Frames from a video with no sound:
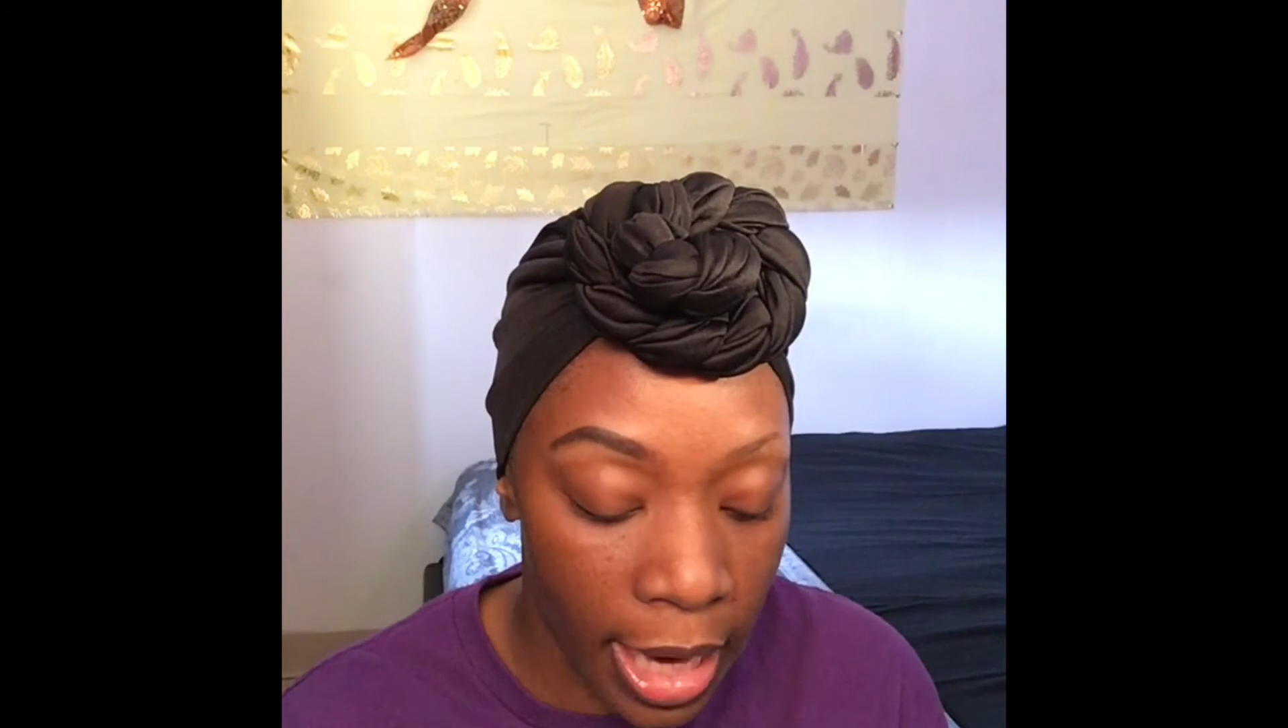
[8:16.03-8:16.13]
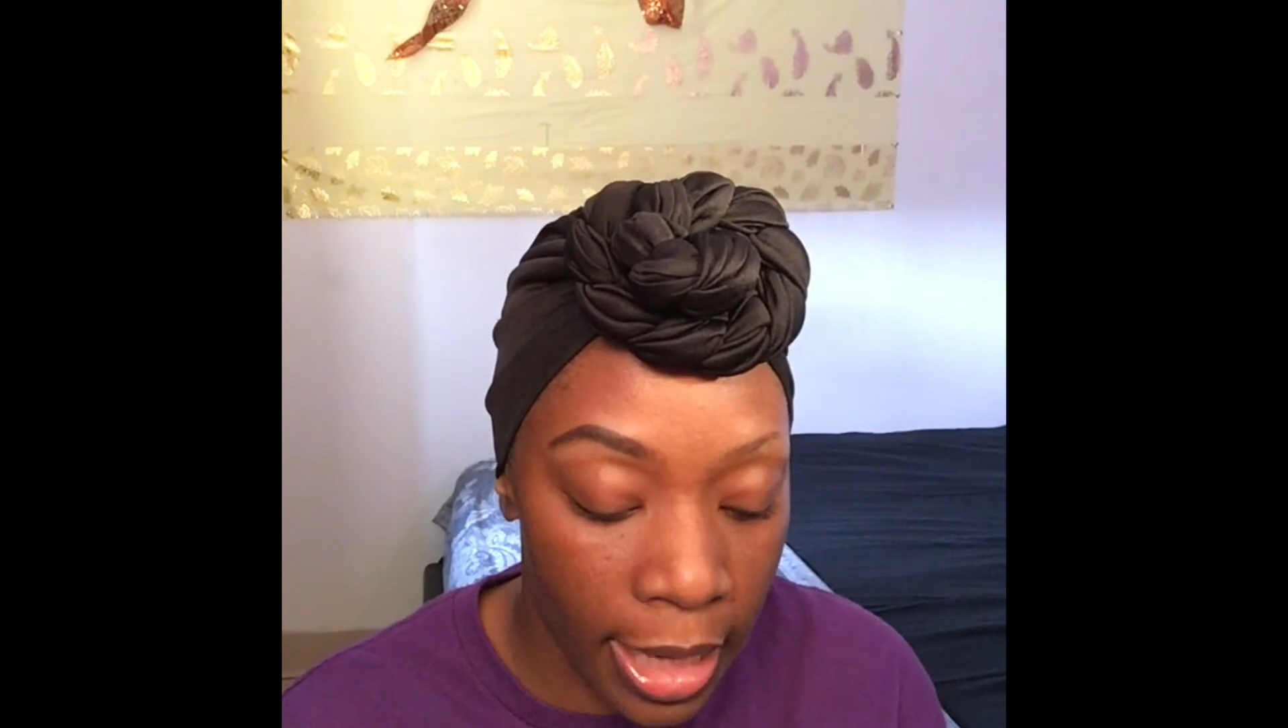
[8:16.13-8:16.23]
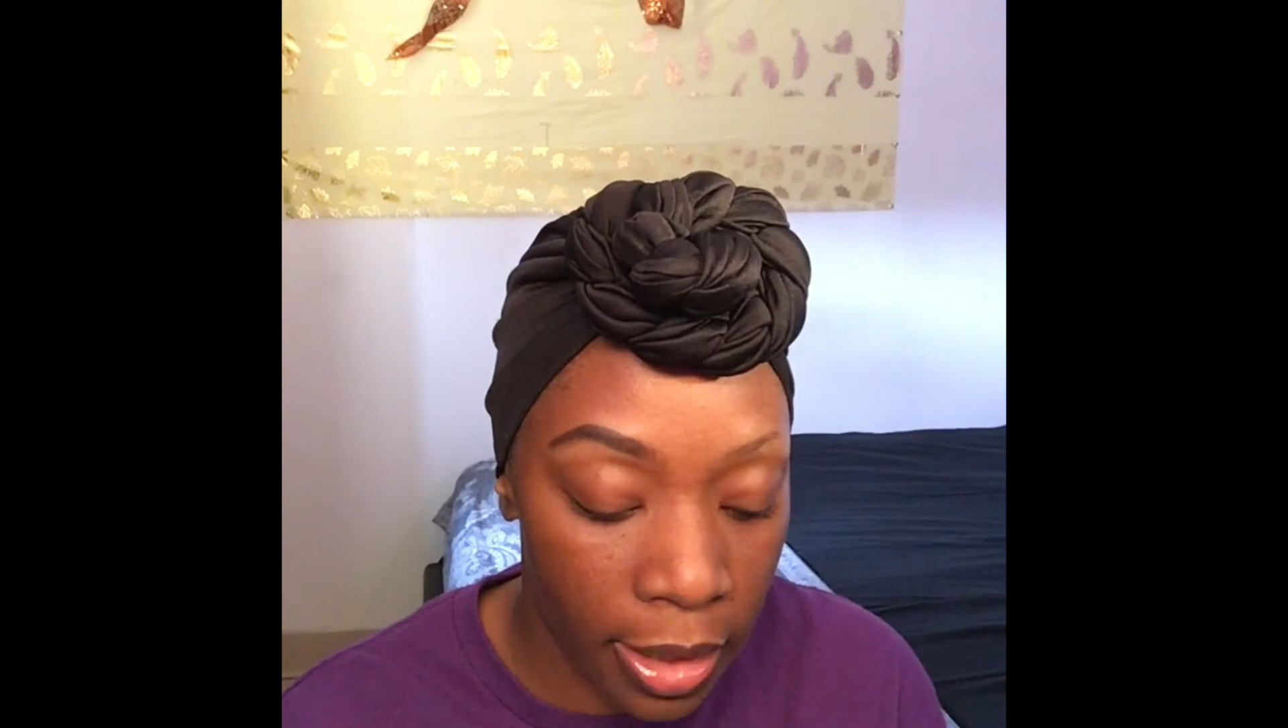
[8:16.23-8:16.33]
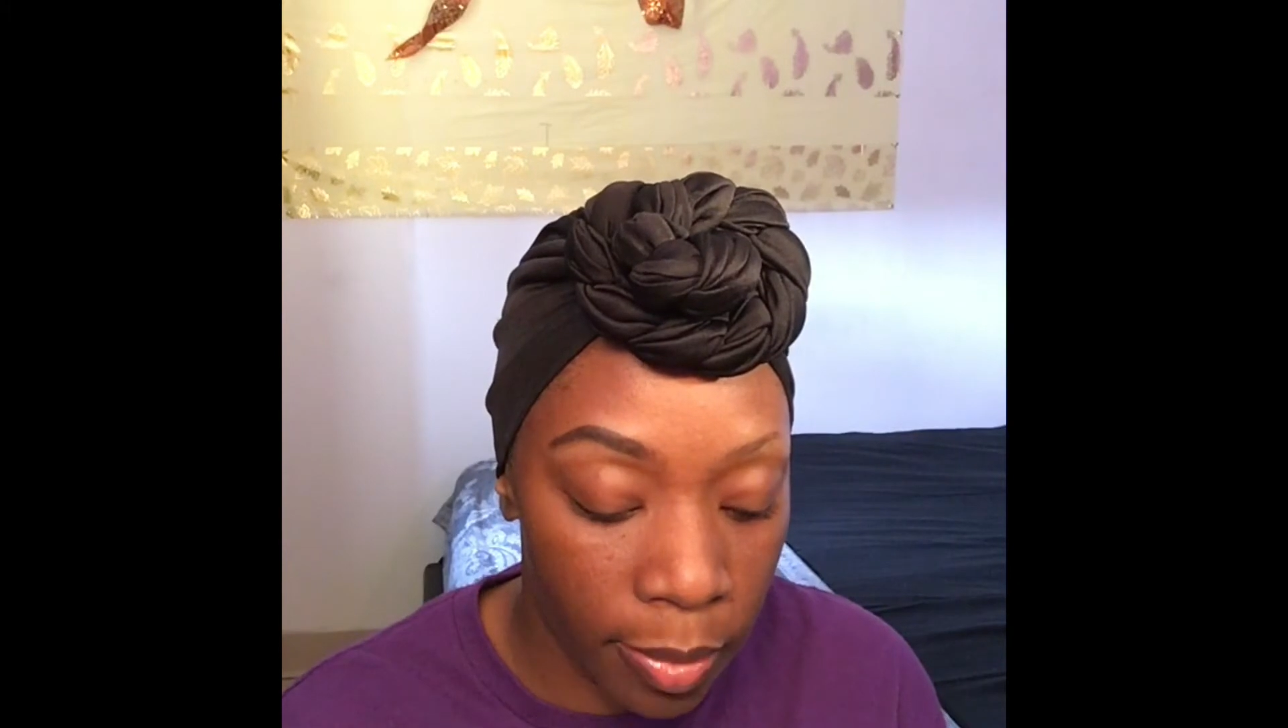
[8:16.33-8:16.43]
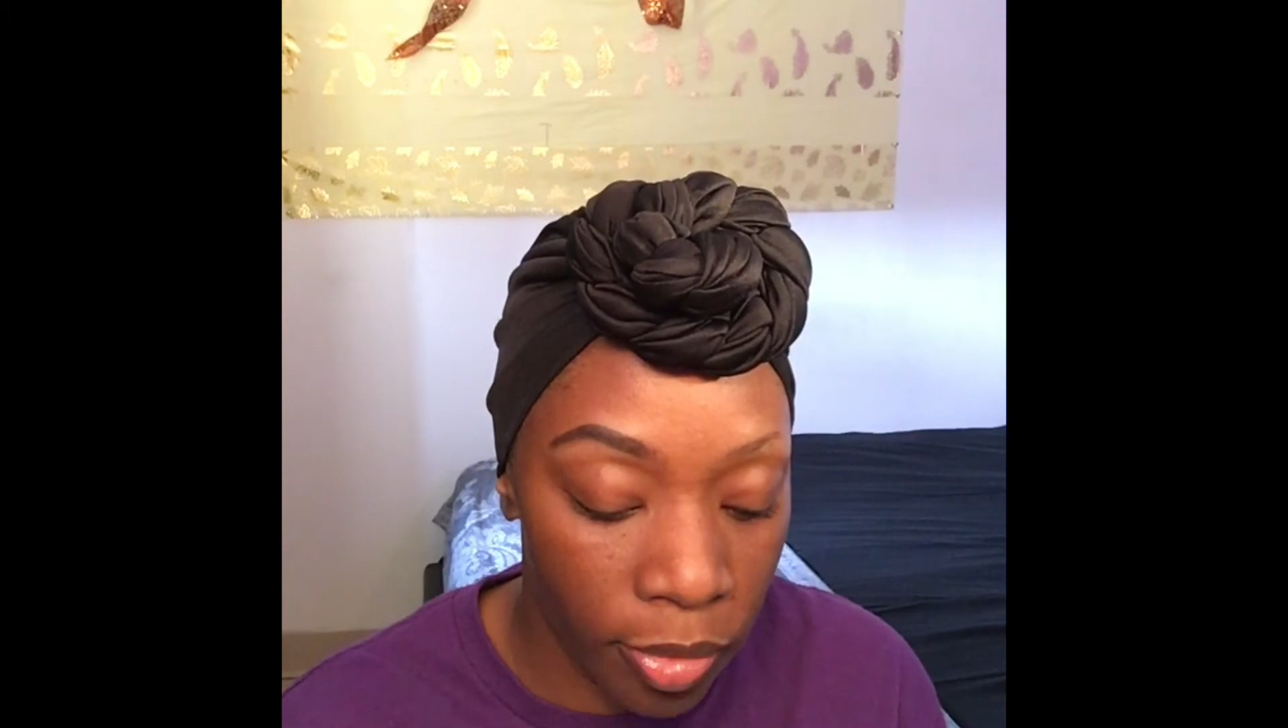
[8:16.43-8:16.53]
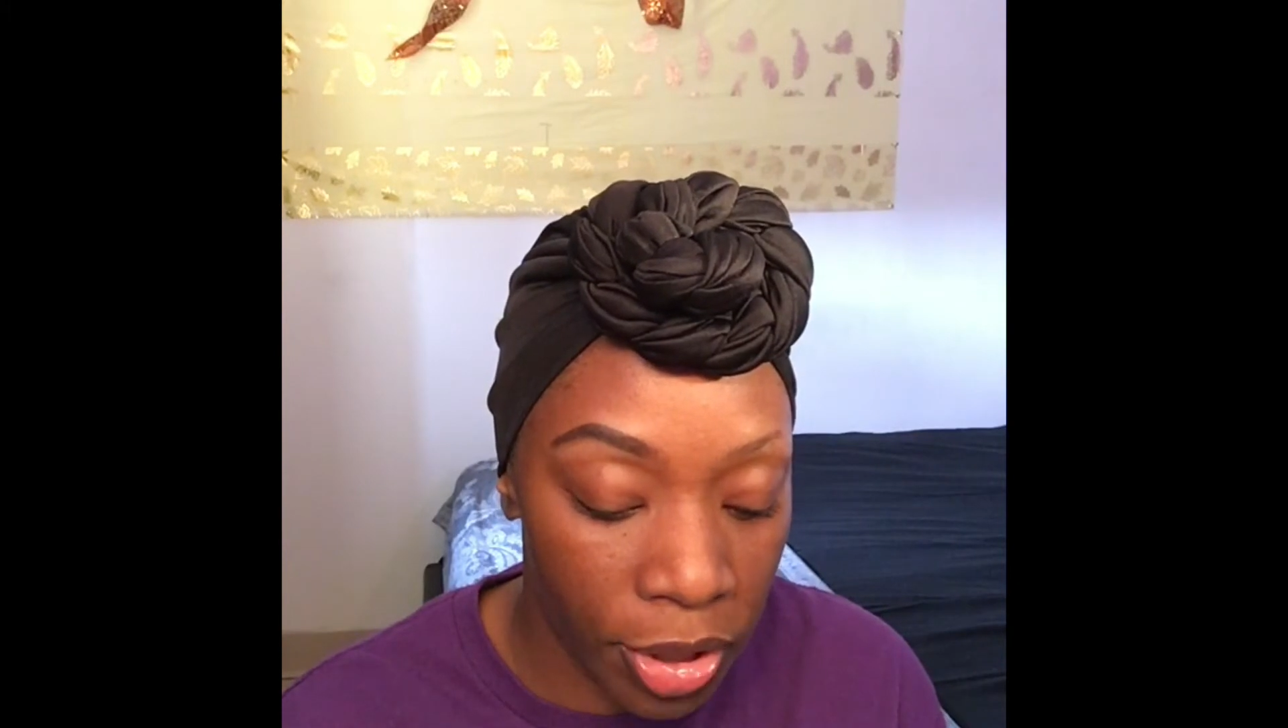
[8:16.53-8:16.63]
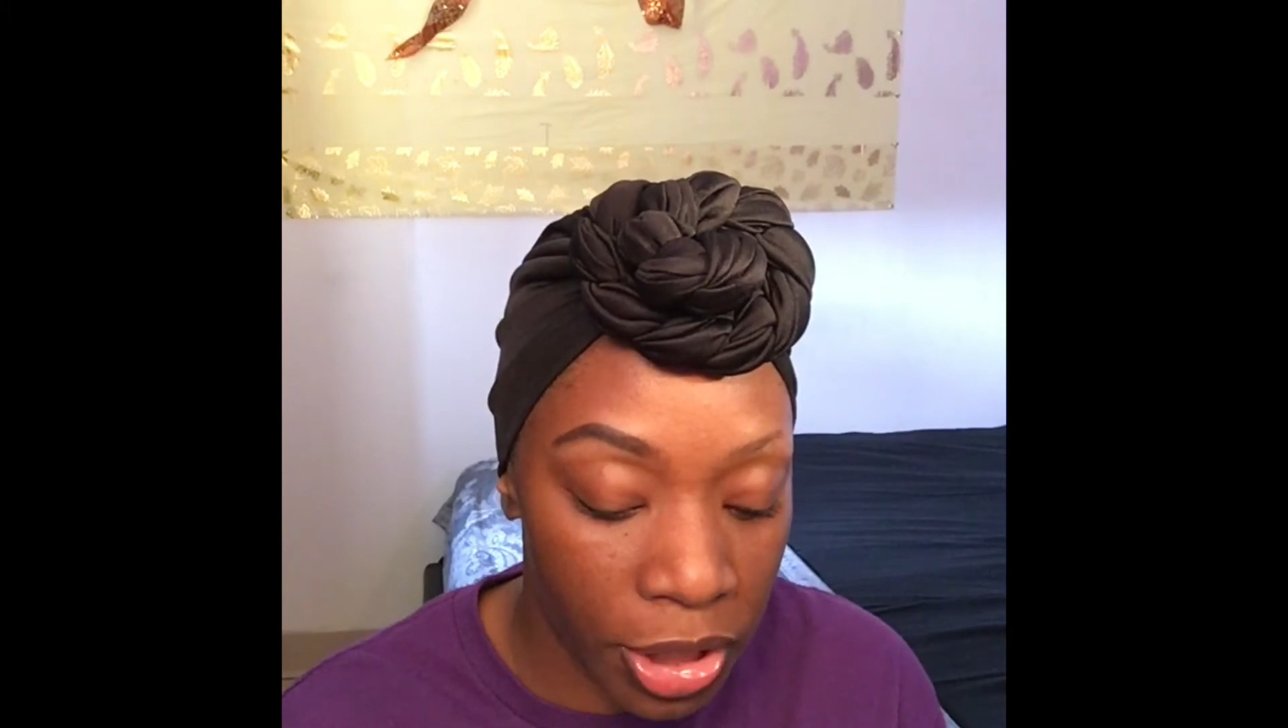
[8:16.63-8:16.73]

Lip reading: And the brush